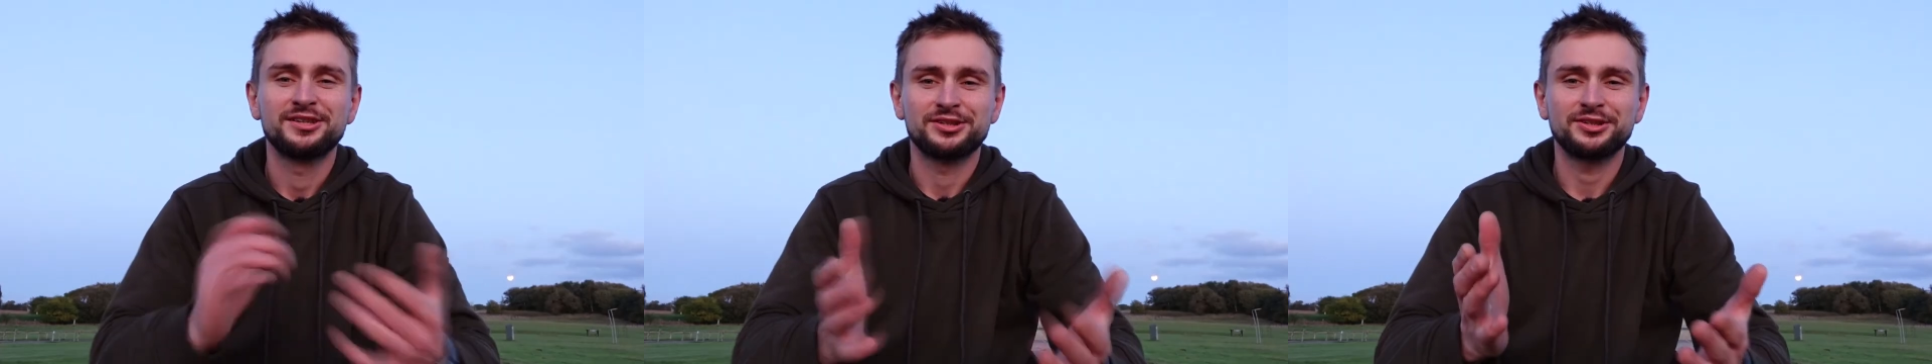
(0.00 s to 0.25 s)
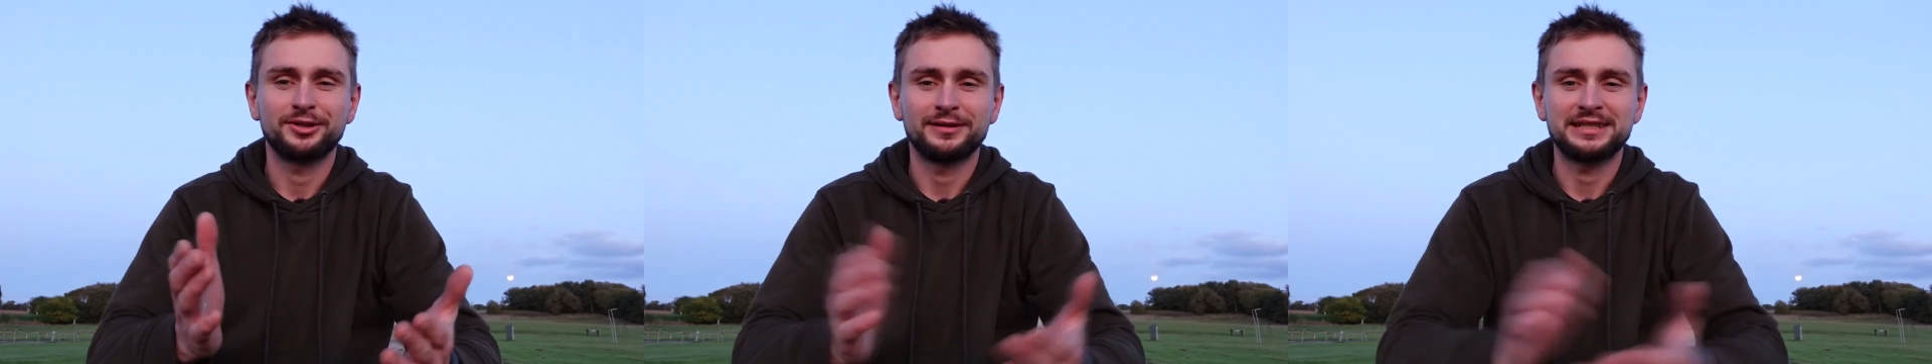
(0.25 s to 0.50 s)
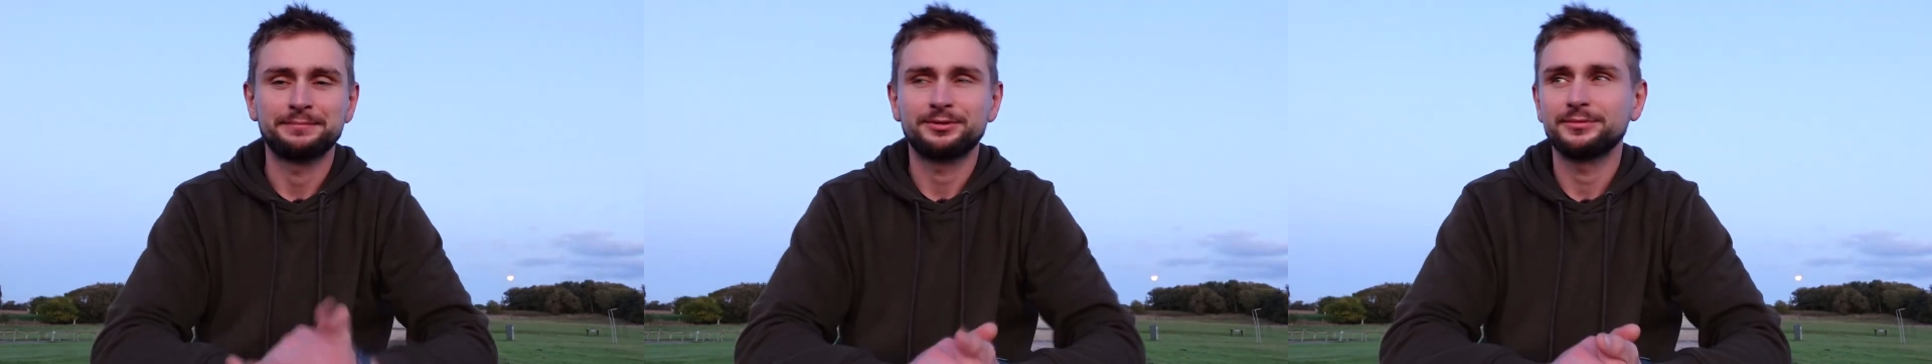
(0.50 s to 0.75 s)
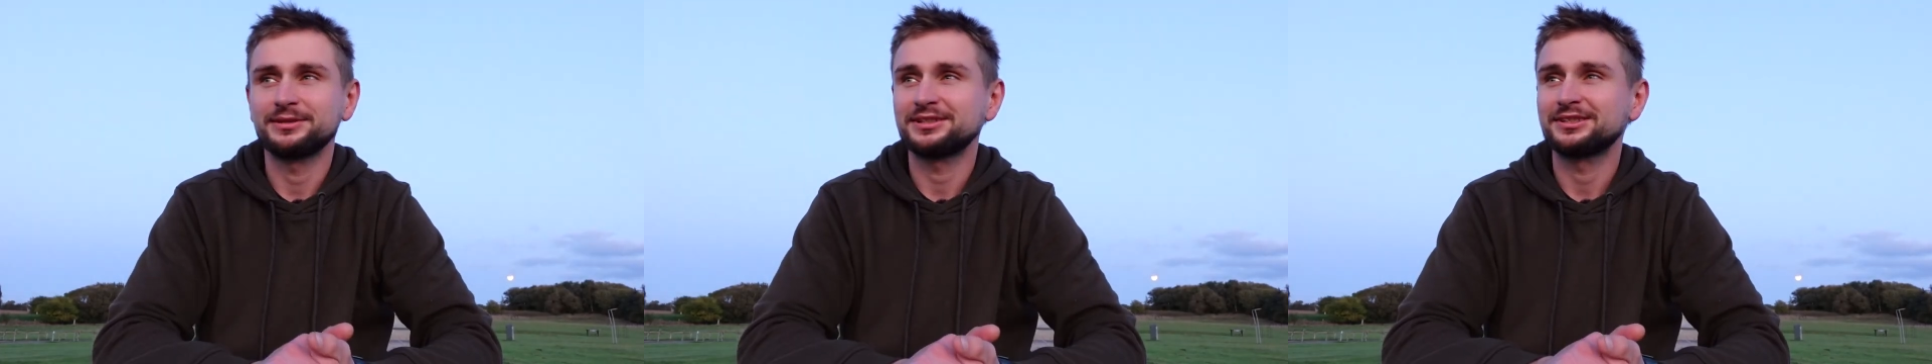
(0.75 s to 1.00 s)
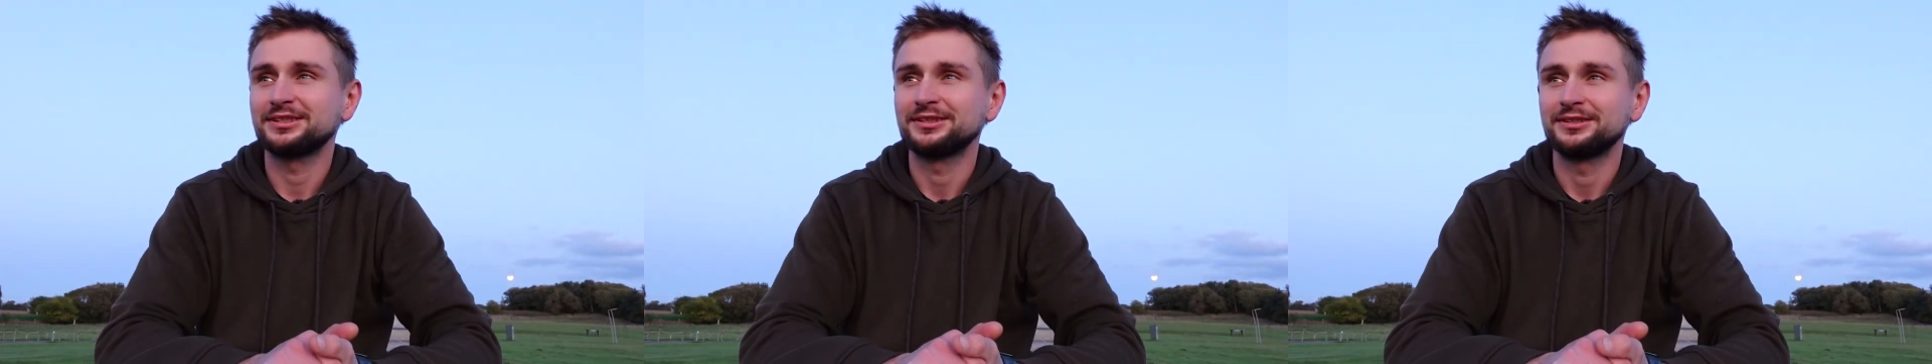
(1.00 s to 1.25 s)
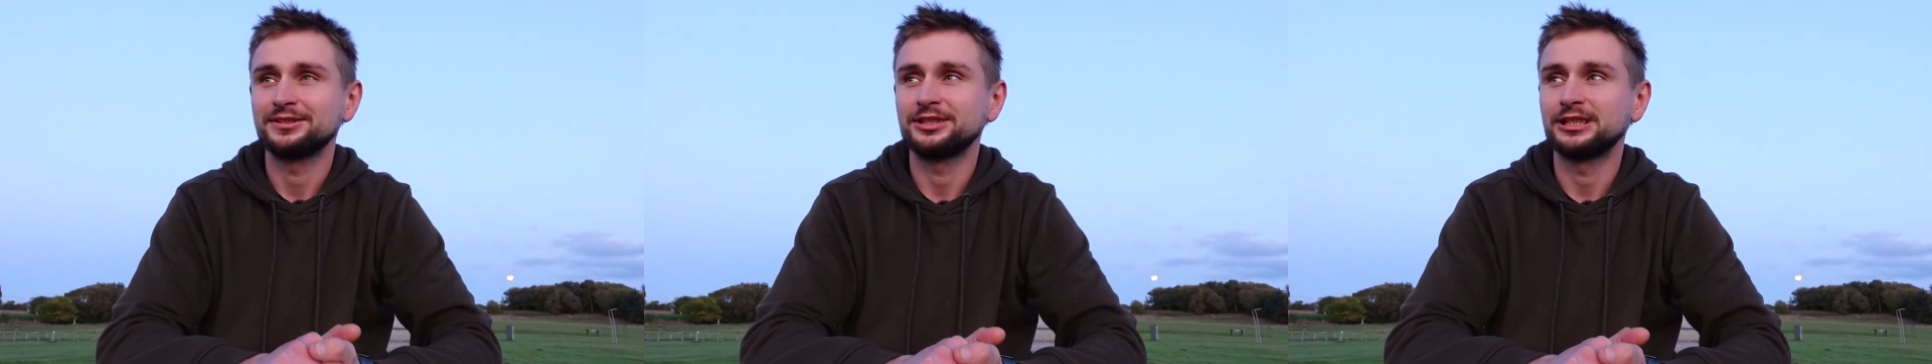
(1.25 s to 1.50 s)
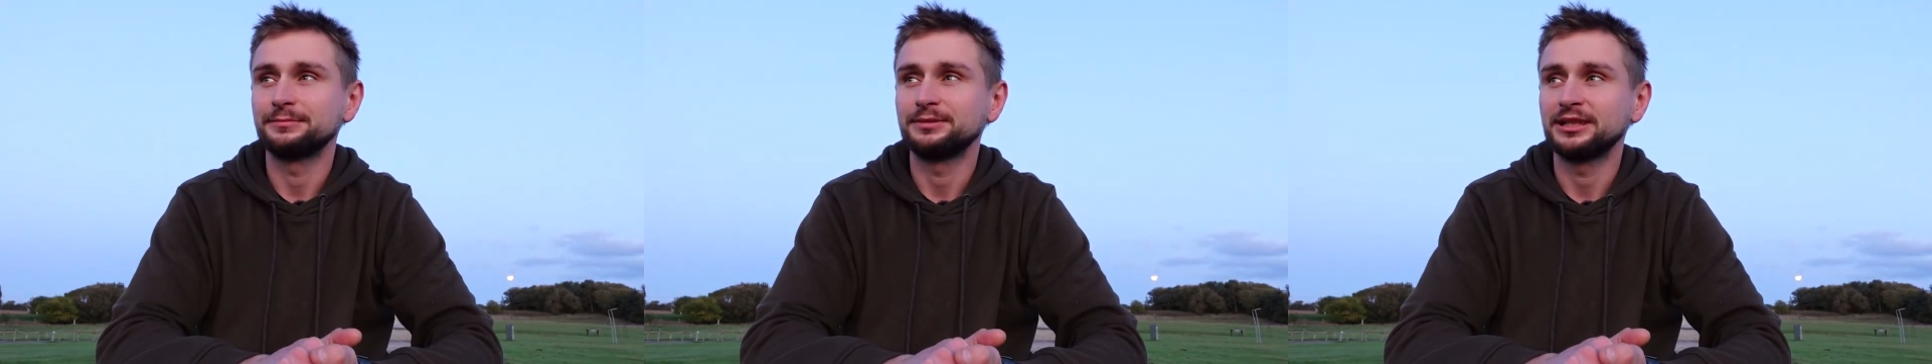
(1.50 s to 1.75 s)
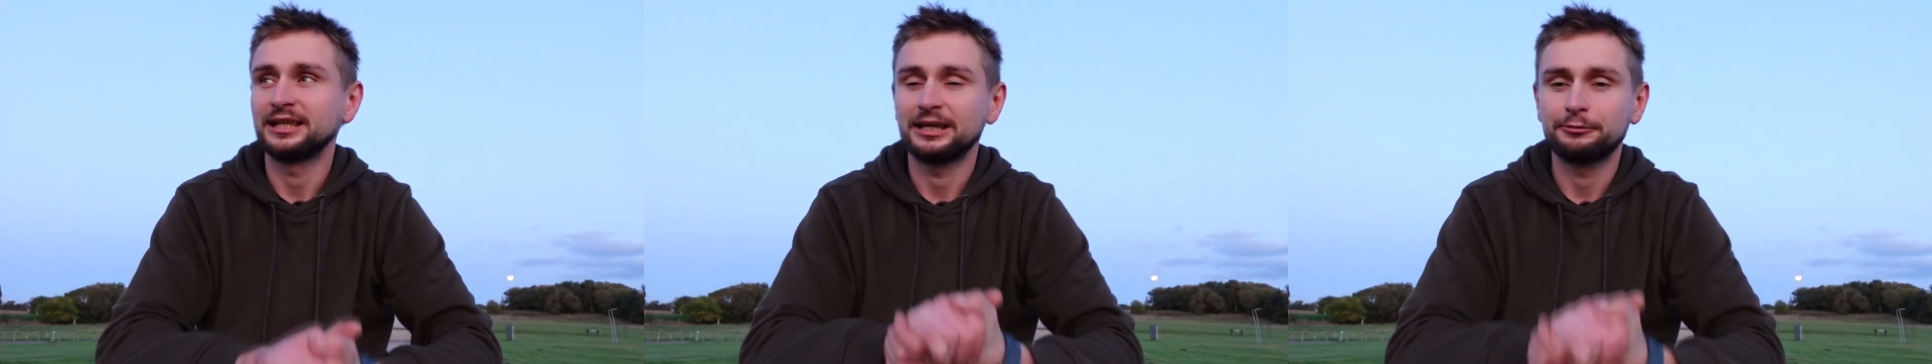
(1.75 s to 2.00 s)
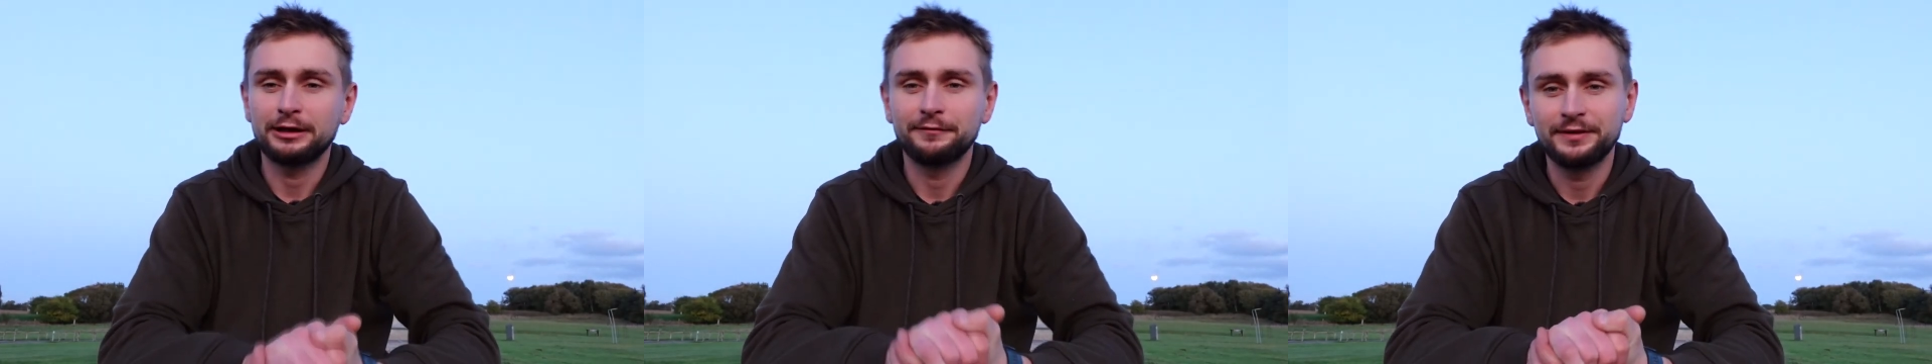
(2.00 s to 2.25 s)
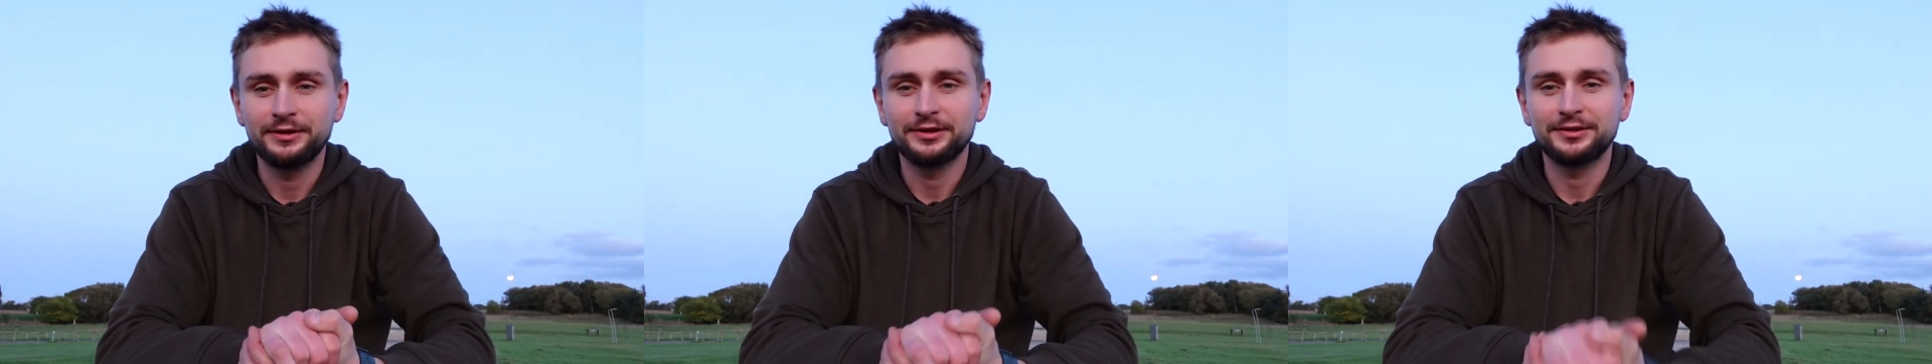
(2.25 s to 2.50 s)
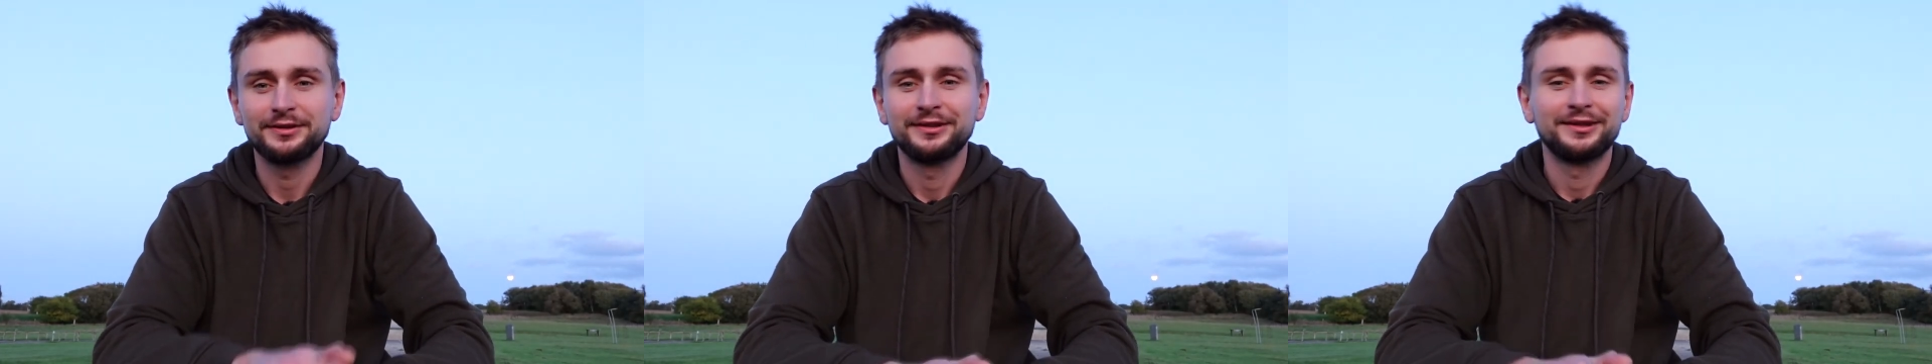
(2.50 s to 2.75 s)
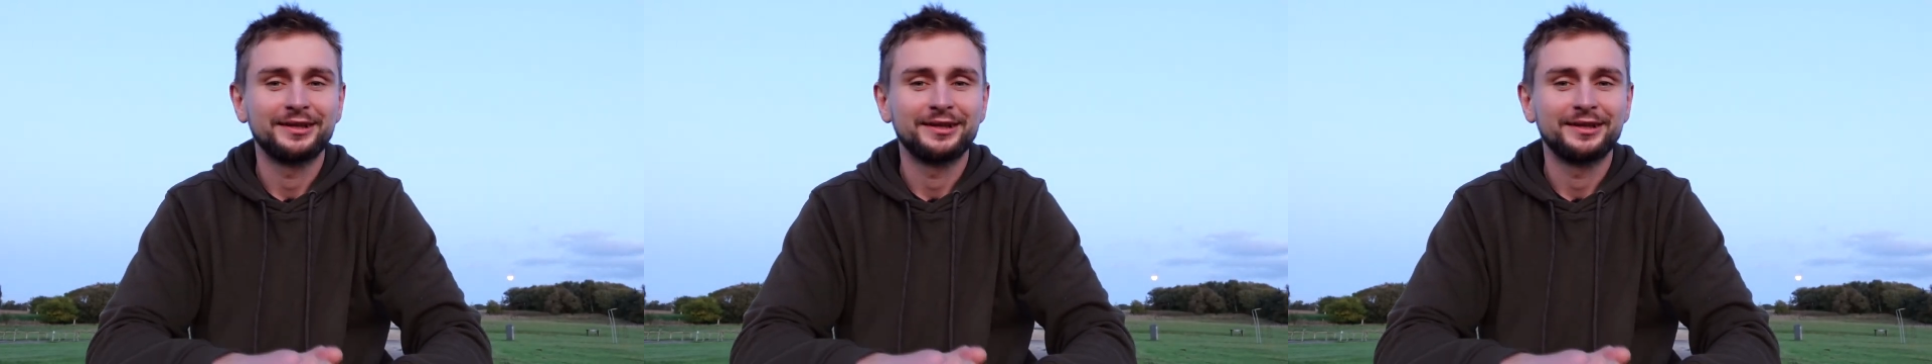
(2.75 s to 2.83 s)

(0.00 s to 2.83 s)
So as I promised, it's gonna be a quick video.